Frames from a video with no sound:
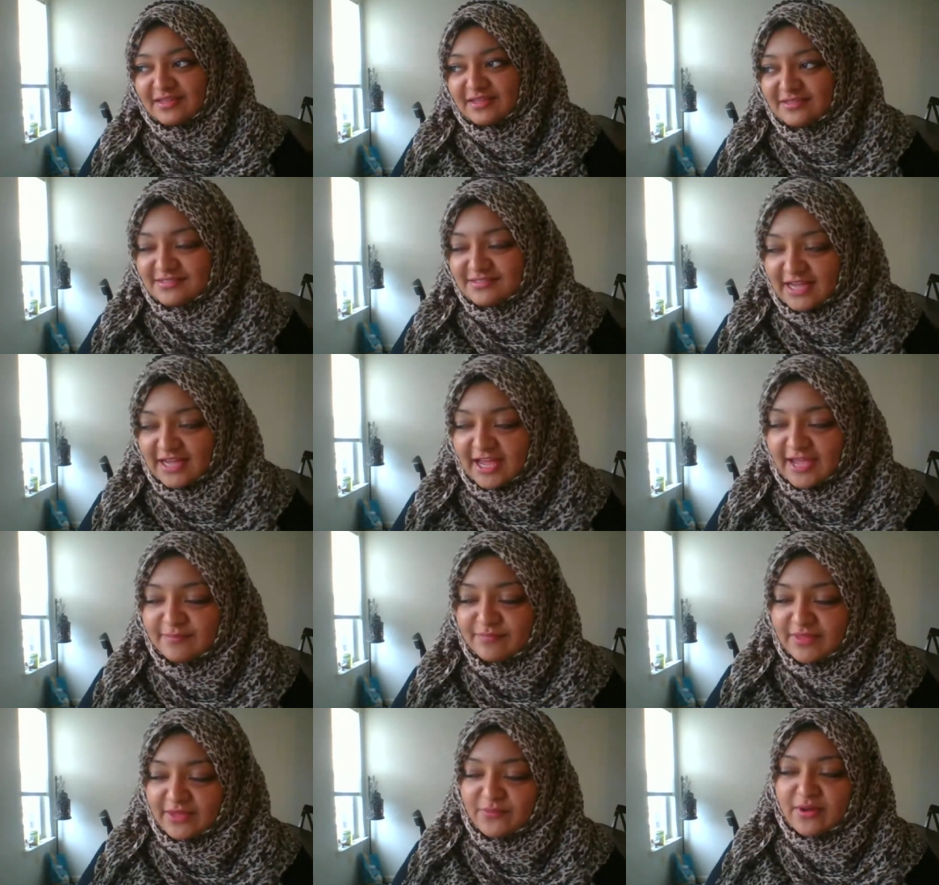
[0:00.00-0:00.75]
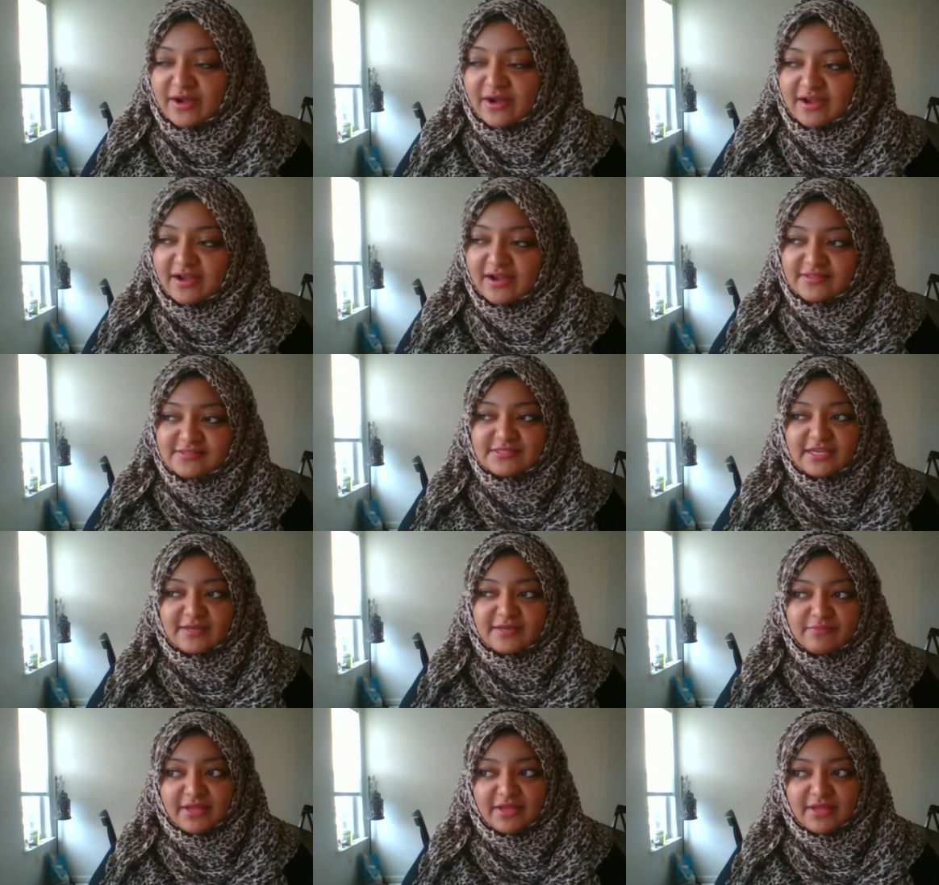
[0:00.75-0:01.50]
the time they wanted it the
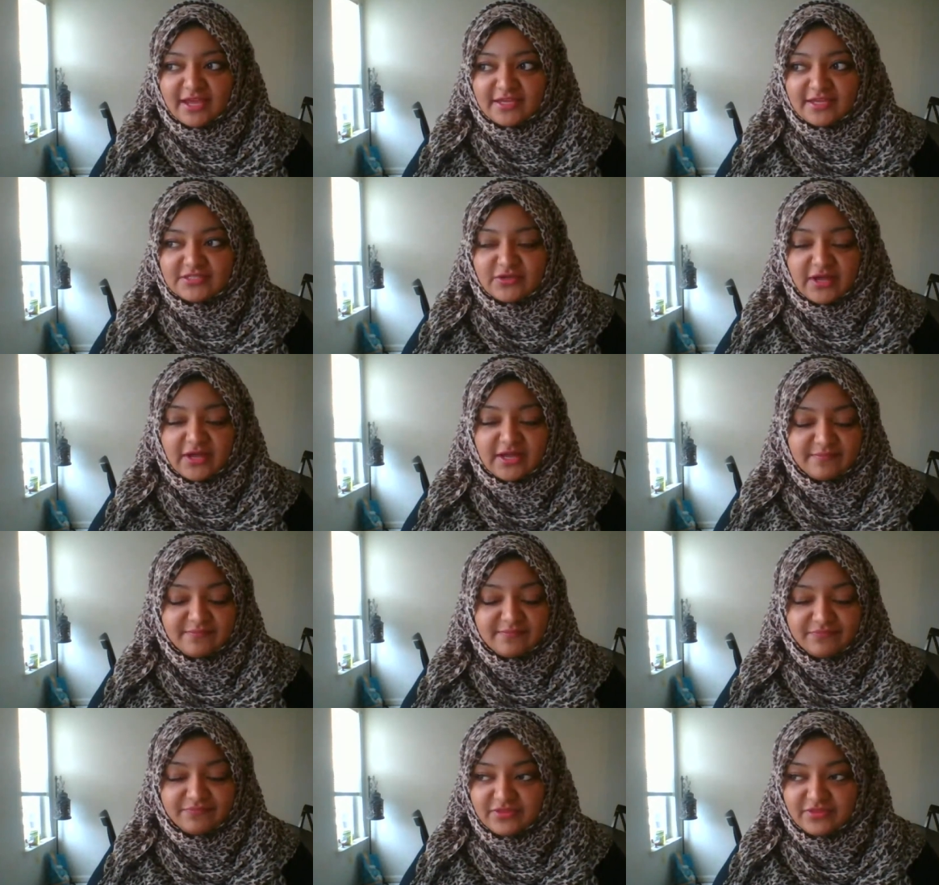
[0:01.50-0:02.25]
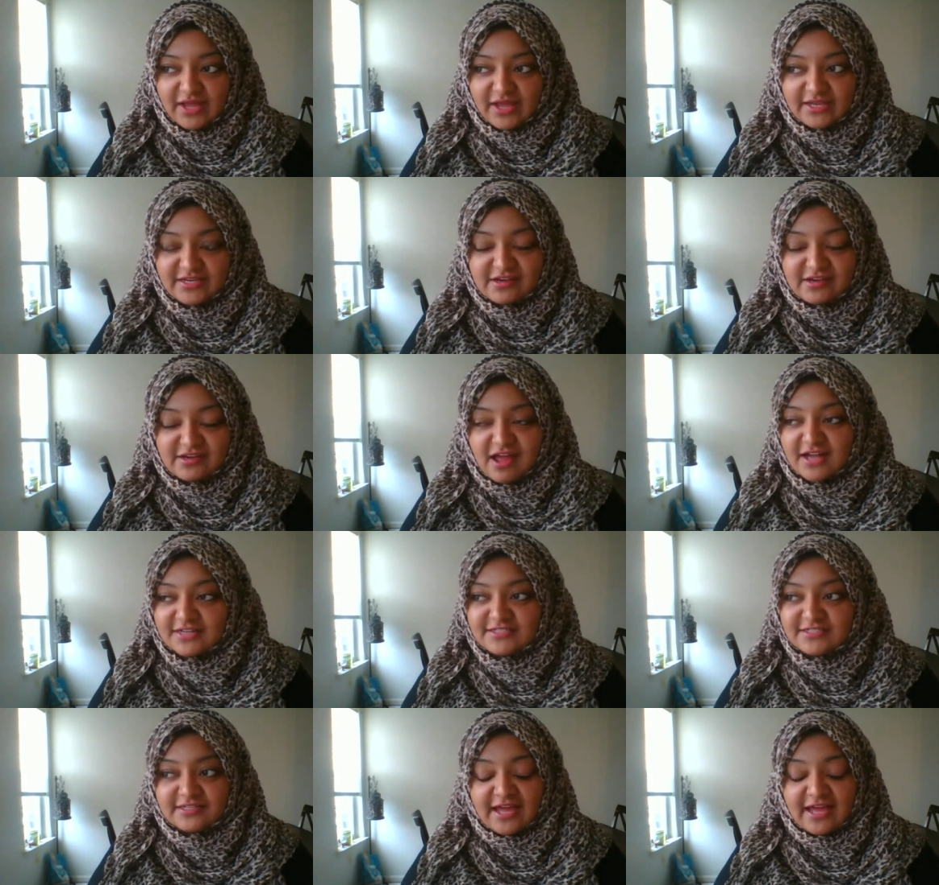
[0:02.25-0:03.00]
same day, so I
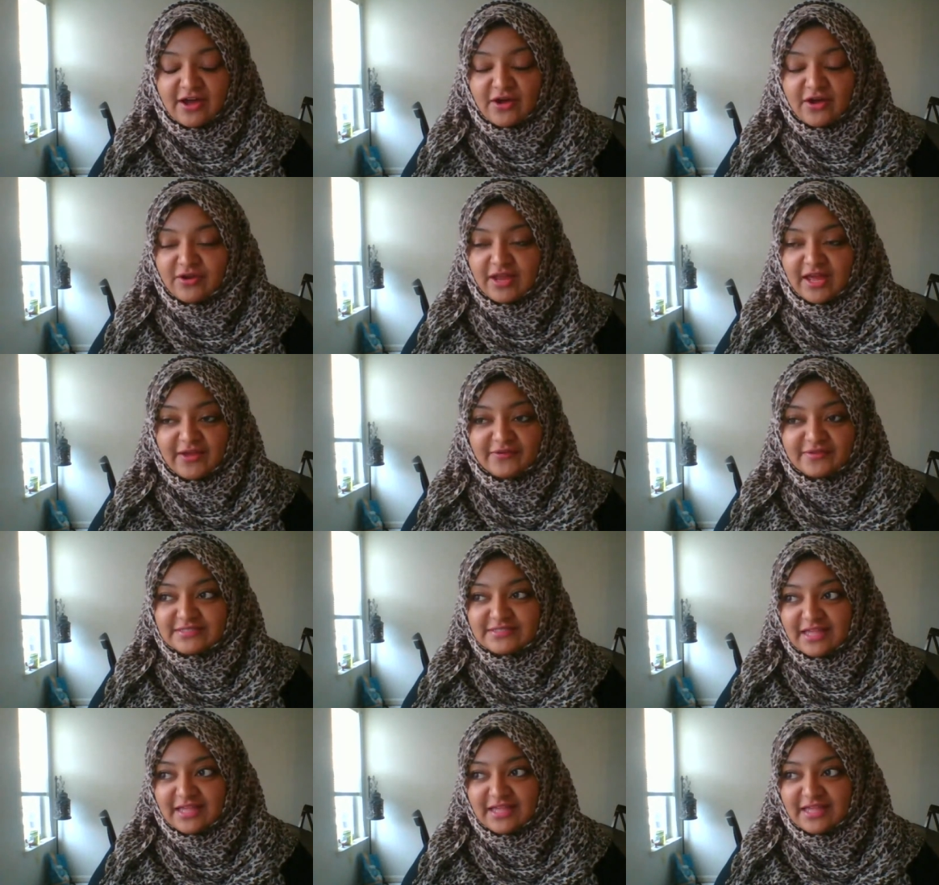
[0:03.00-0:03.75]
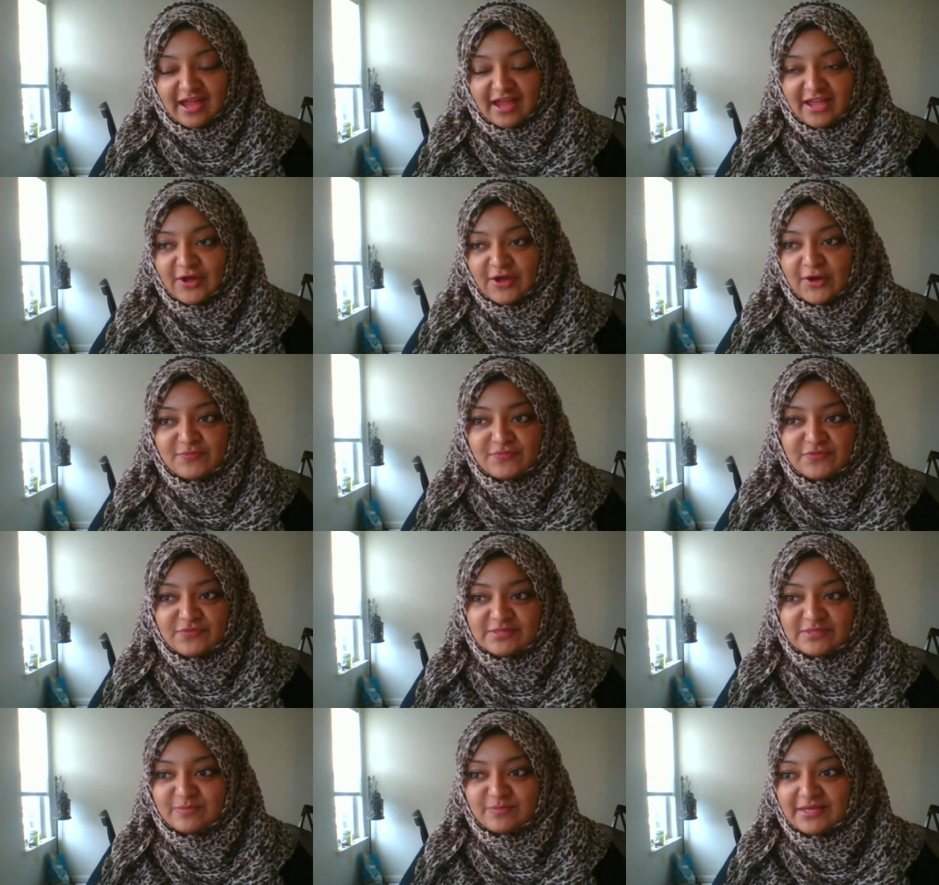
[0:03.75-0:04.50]
knocked it out. I was like, I hope
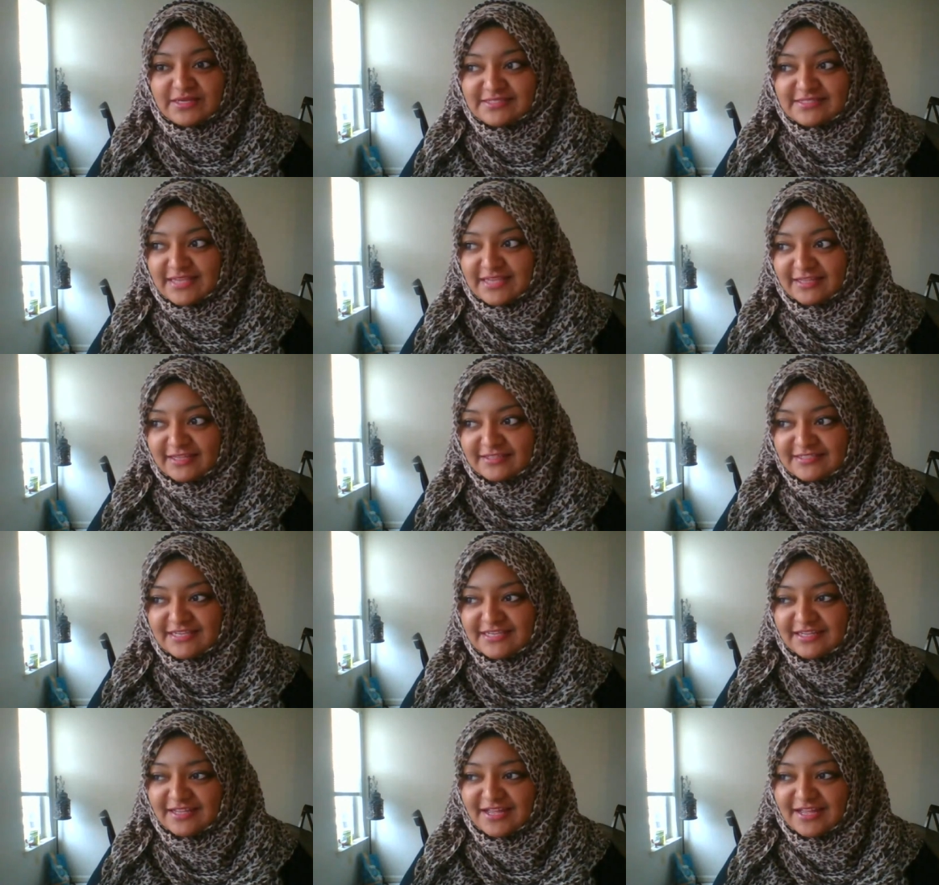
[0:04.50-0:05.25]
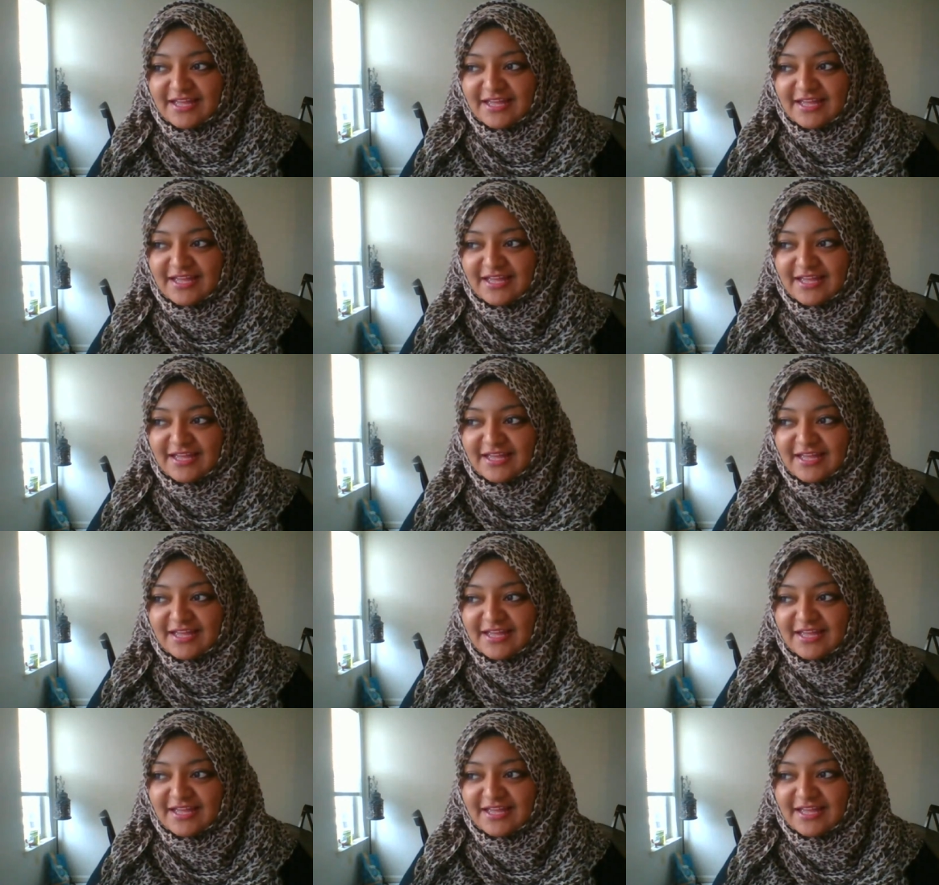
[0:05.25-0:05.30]
this makes sense.